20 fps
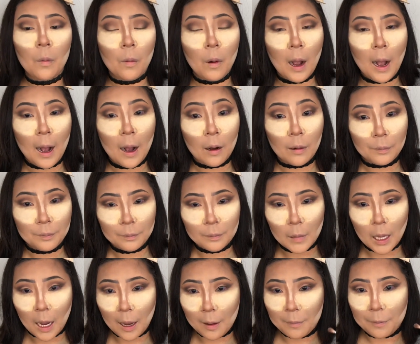Wow,
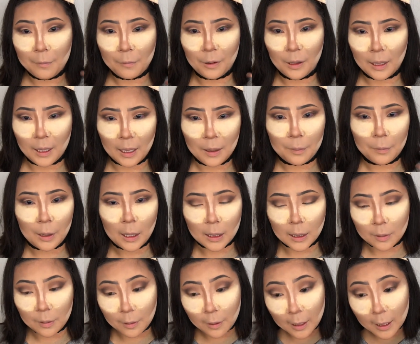I'm really
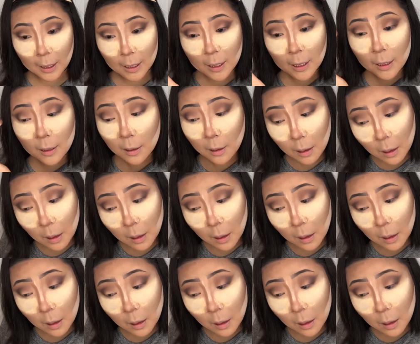impressed with this.